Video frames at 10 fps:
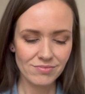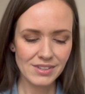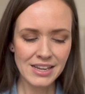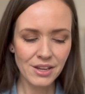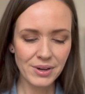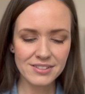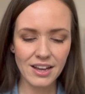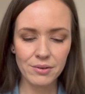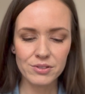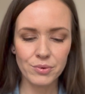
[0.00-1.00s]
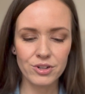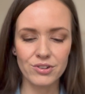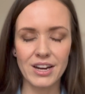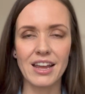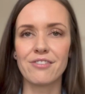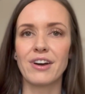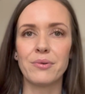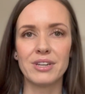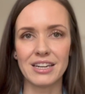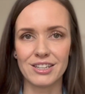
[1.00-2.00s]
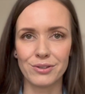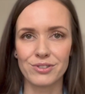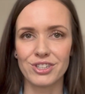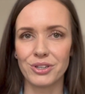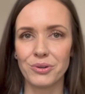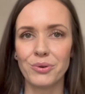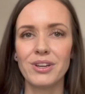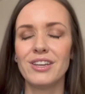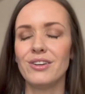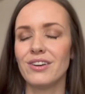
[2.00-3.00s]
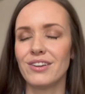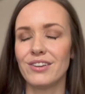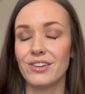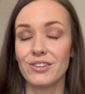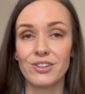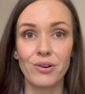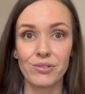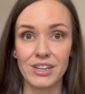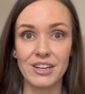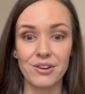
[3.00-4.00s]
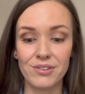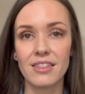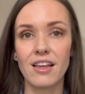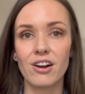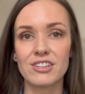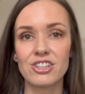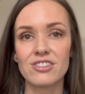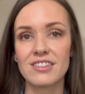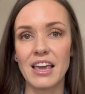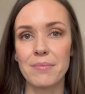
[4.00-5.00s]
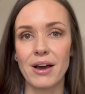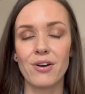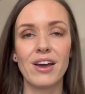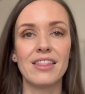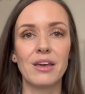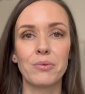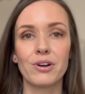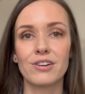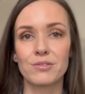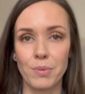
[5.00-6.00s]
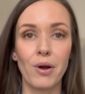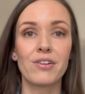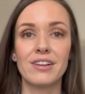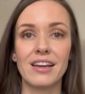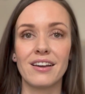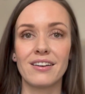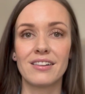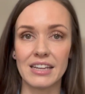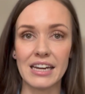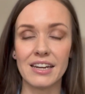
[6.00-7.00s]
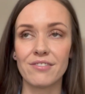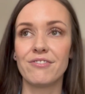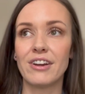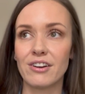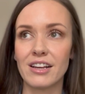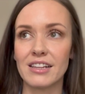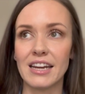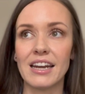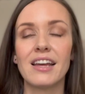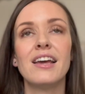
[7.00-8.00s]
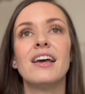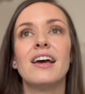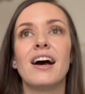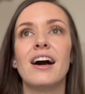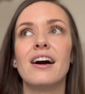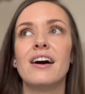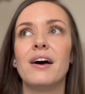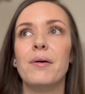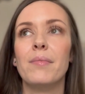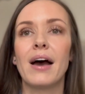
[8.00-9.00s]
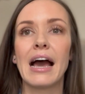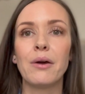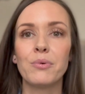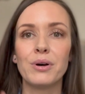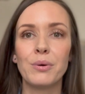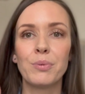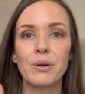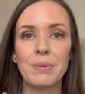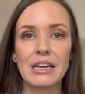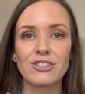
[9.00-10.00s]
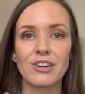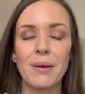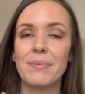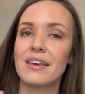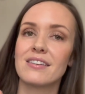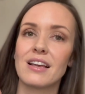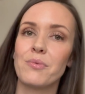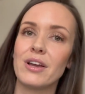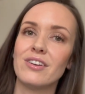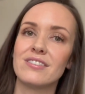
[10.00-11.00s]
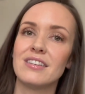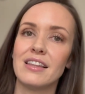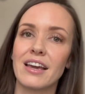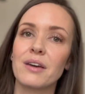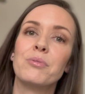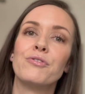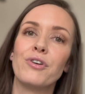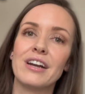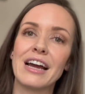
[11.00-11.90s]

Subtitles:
anyways, I was wondering if I would need to use 2. You totally don't. Our dishes came out and they were sparkling clean, very clean. I will put a picture up because I want you to see like a before and